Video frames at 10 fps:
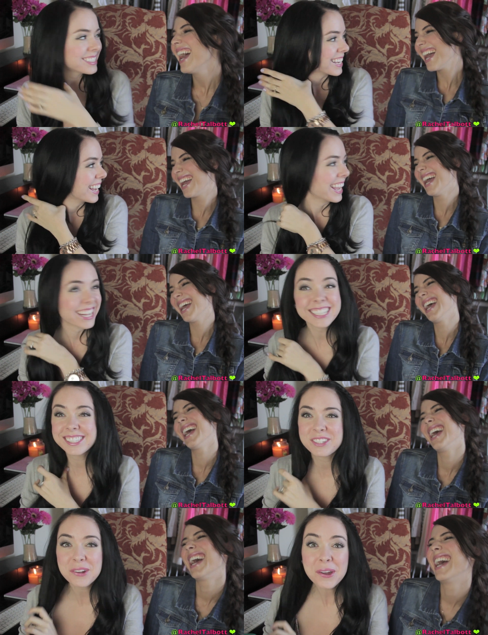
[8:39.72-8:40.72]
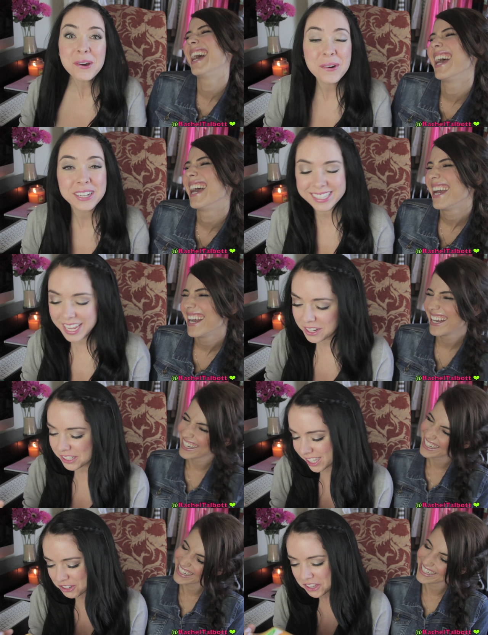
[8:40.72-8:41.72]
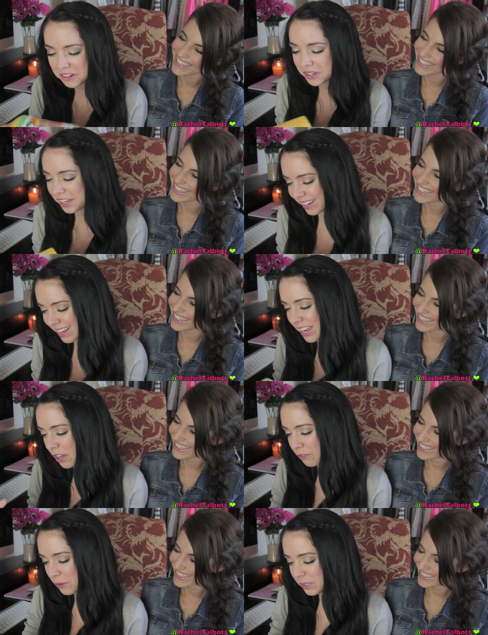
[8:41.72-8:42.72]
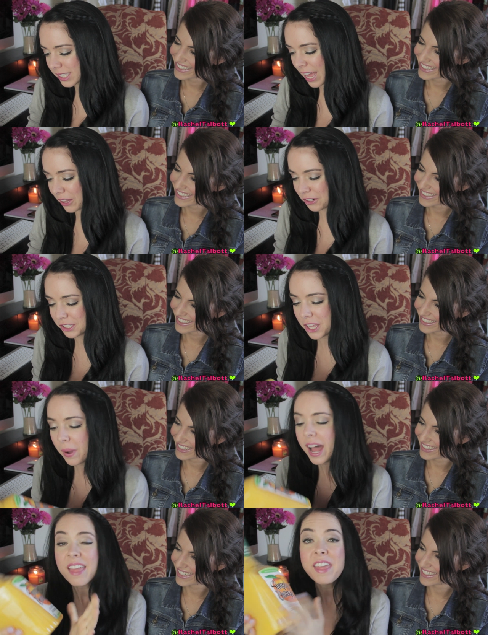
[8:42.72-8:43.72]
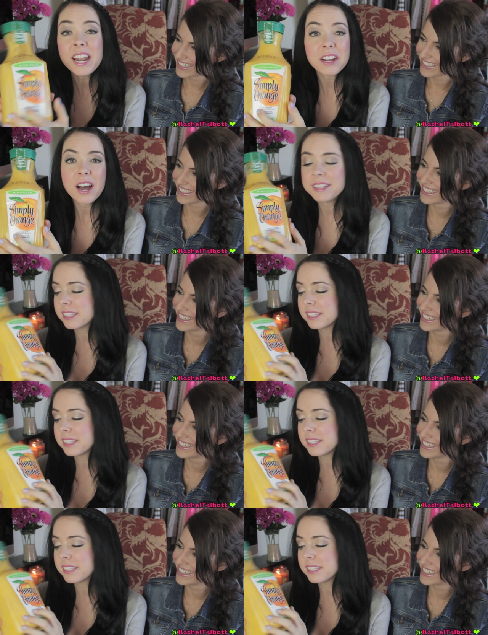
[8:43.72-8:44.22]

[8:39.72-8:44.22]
Speaker 1: That's amazing. It's true. It's like you're such a little good food seller. So then I got,